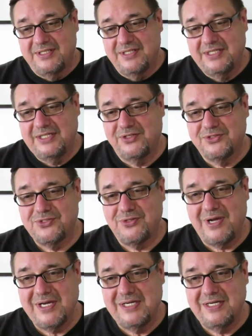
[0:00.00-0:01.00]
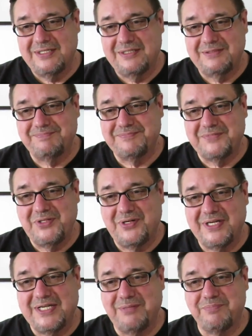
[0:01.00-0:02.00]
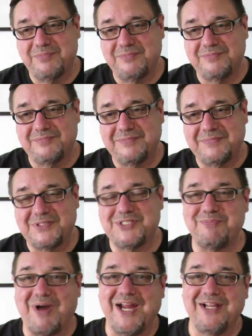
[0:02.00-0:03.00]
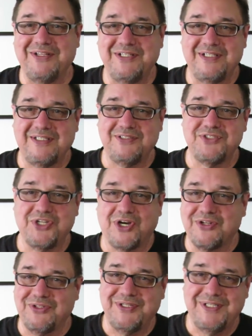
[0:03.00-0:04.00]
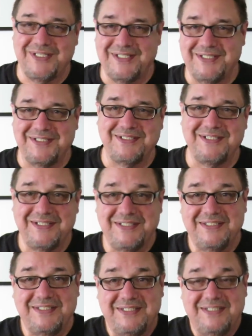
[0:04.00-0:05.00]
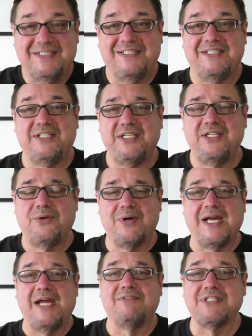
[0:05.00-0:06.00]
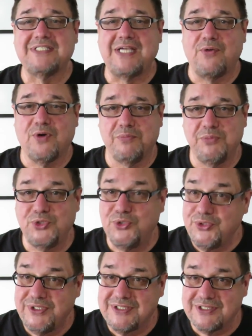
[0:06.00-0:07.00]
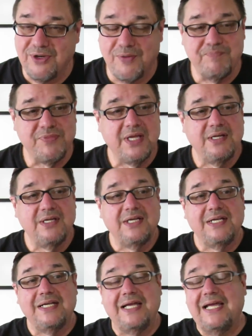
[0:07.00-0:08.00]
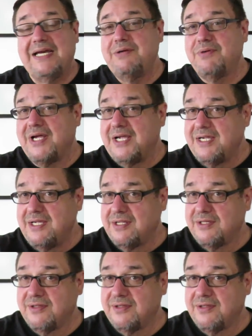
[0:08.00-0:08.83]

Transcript: You know, so I, uh, you know, I kept smiling and chuckling. And, you know, you don't want to have a sour mood. So anyway,